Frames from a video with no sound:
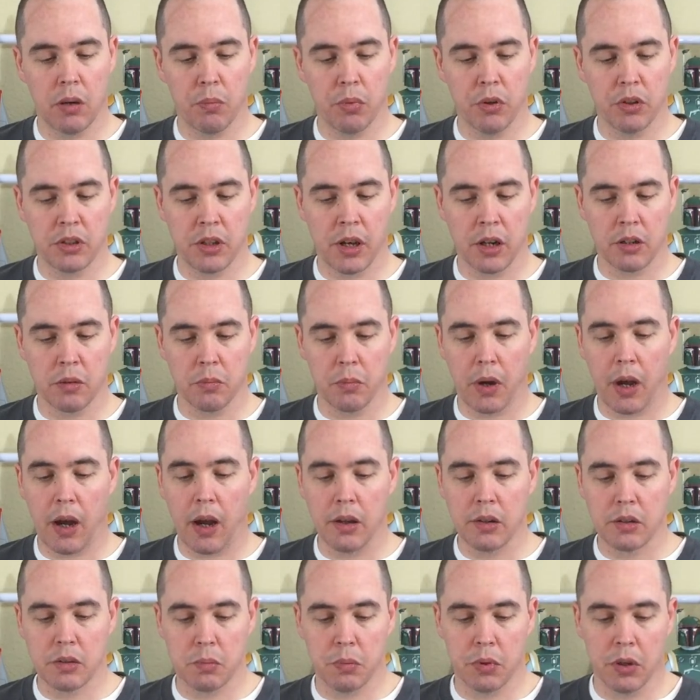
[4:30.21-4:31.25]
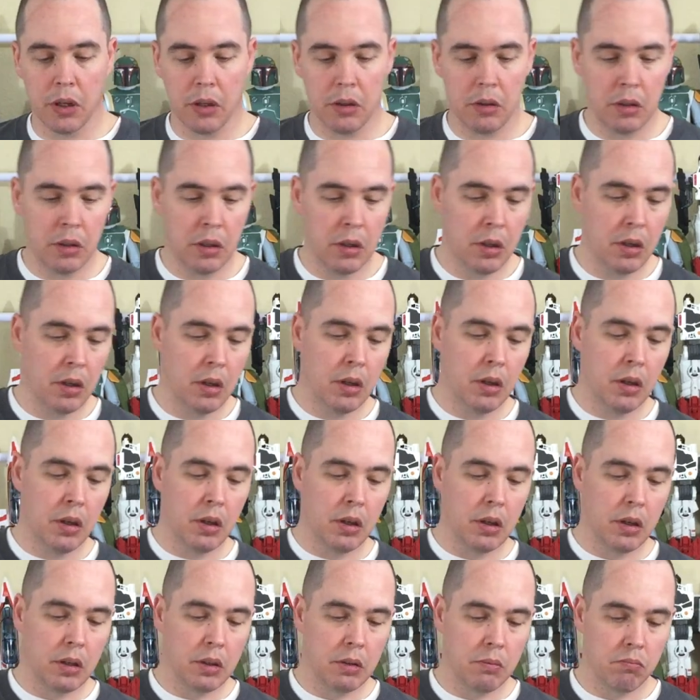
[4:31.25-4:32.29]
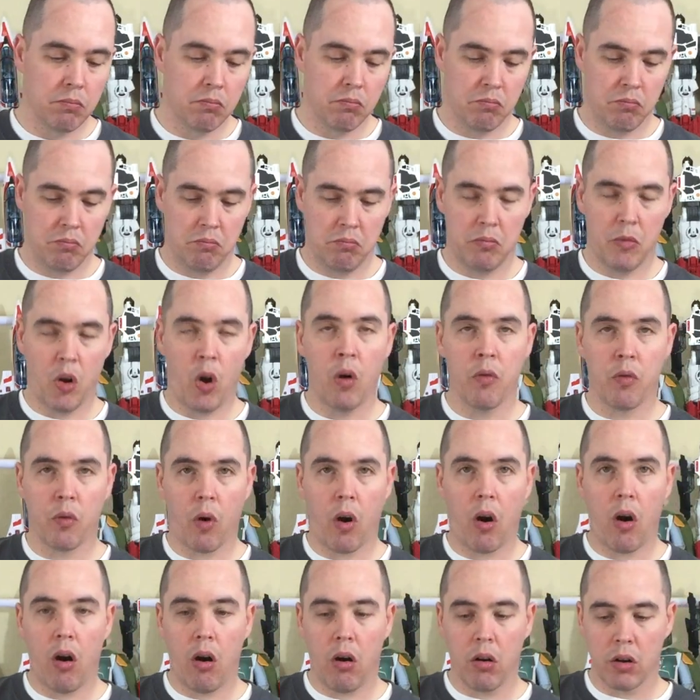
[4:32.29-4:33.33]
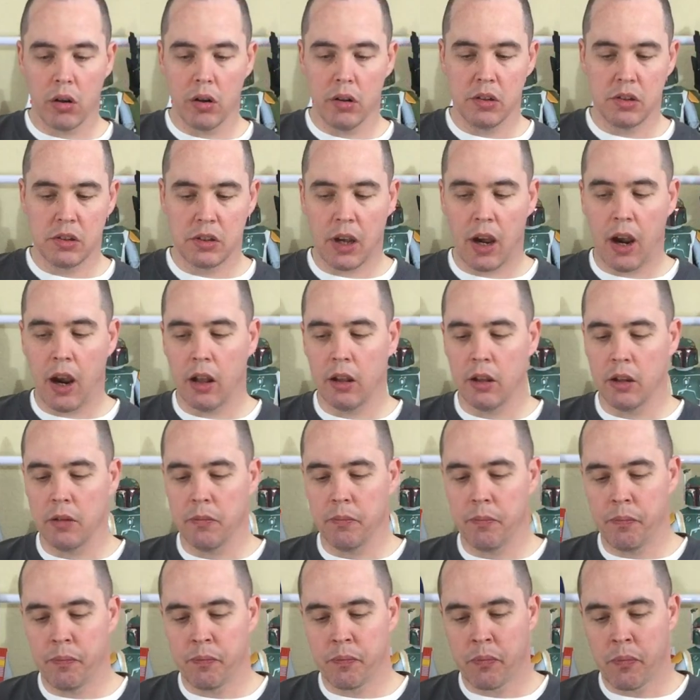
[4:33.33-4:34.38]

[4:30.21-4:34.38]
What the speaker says: Protectobots, but overall good styling.